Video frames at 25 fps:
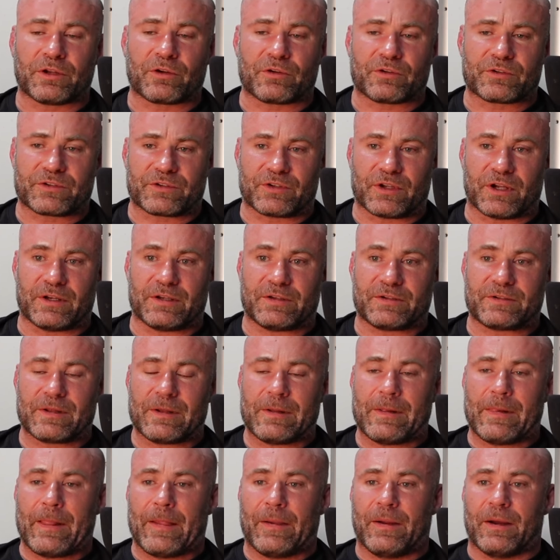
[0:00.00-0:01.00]
studies.
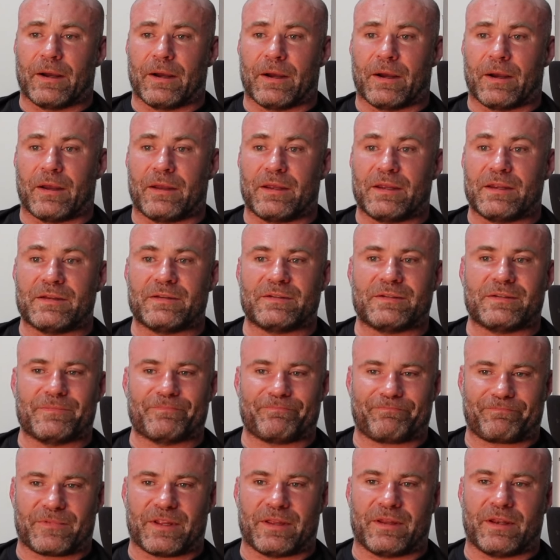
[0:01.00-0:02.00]

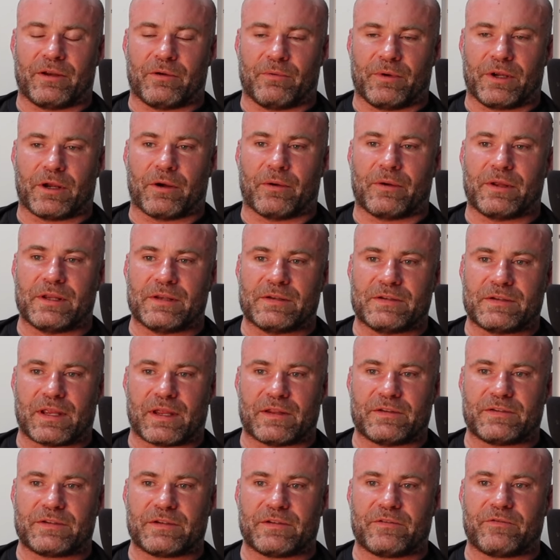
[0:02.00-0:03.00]
And there we go.
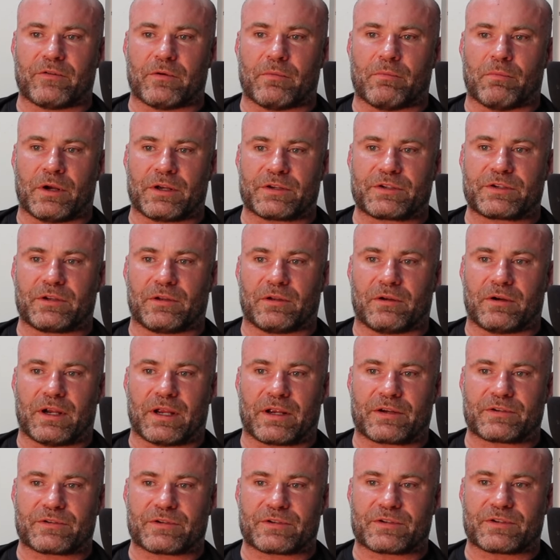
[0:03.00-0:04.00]
Intensive muscular
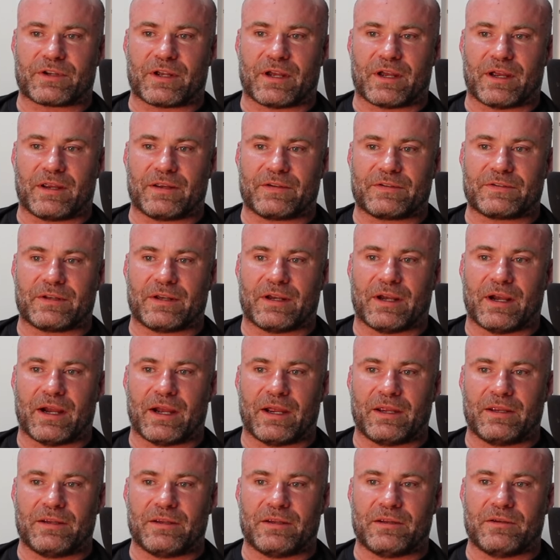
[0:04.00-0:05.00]
exercise,
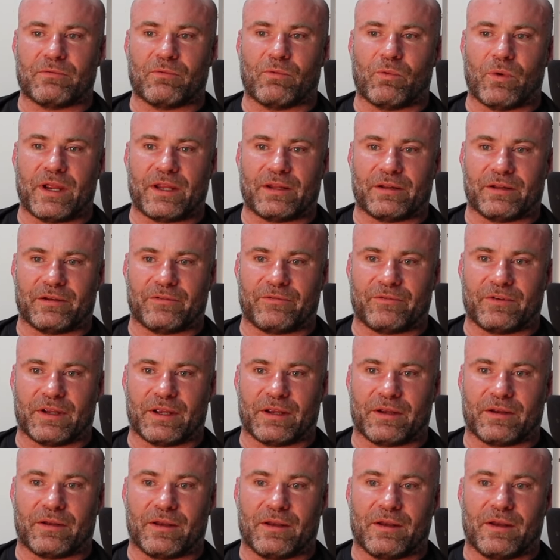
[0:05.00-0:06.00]
i.e.
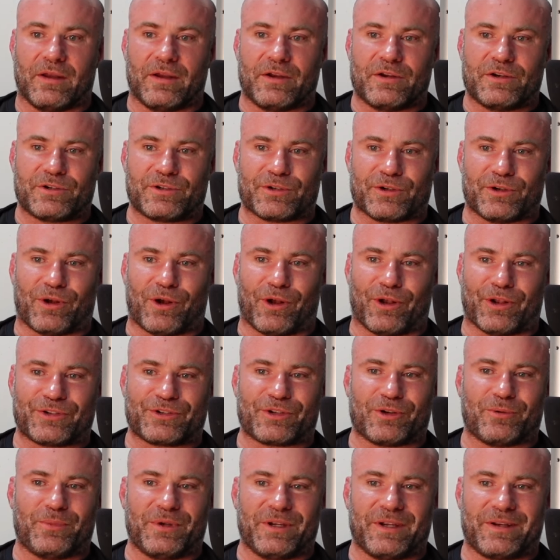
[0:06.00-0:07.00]
weightlifting, should
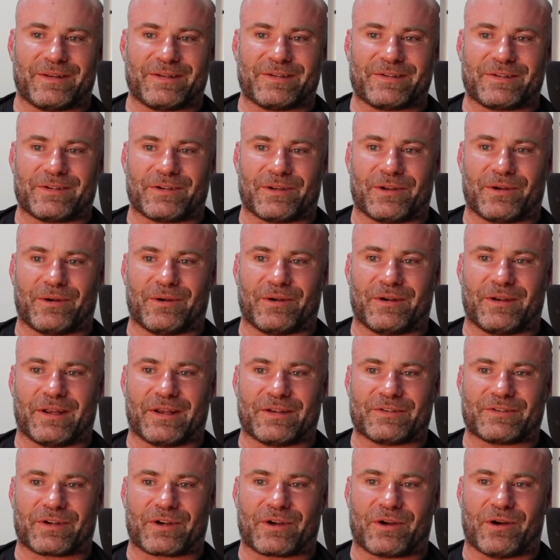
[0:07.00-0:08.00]
also be considered
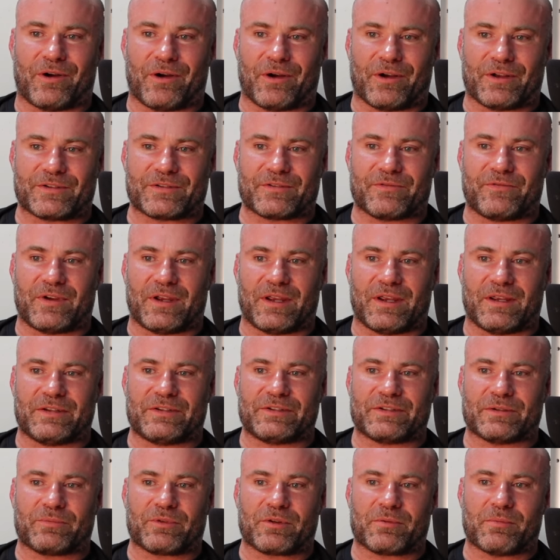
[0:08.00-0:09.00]
as a cause of
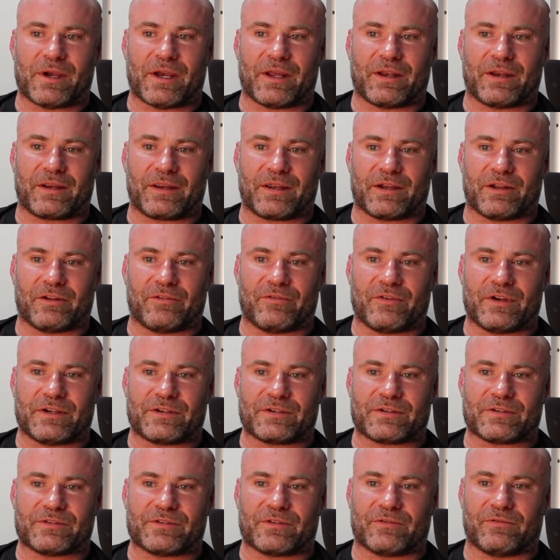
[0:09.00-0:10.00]
asymptomatic
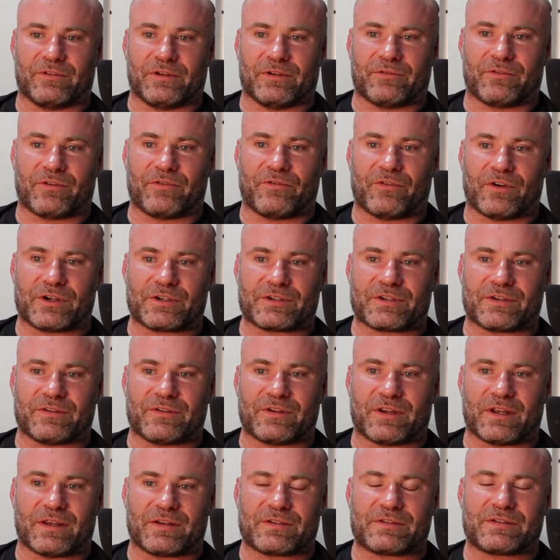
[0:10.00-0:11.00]
elevations of liver function
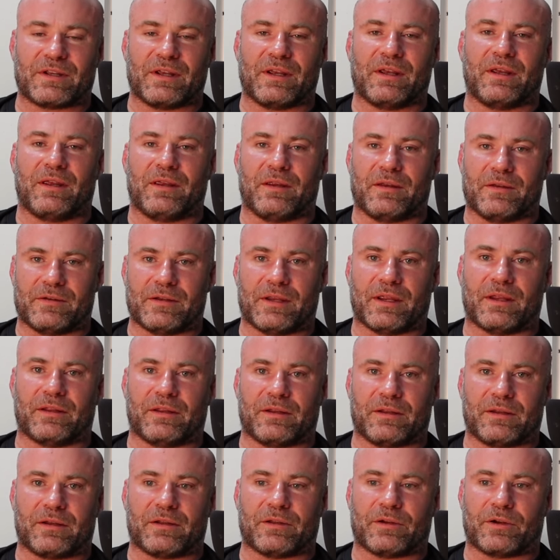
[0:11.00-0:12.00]
tests in
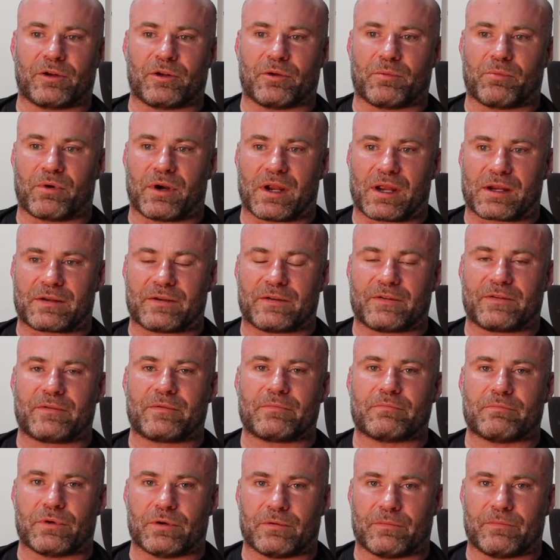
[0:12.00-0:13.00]
daily clinical practice.
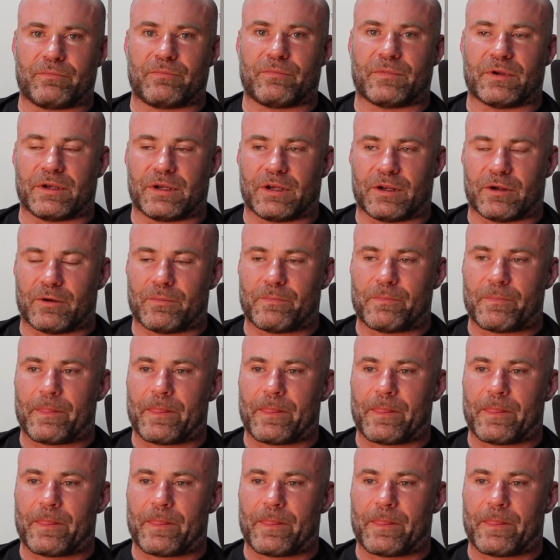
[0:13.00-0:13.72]
Boom, there you go.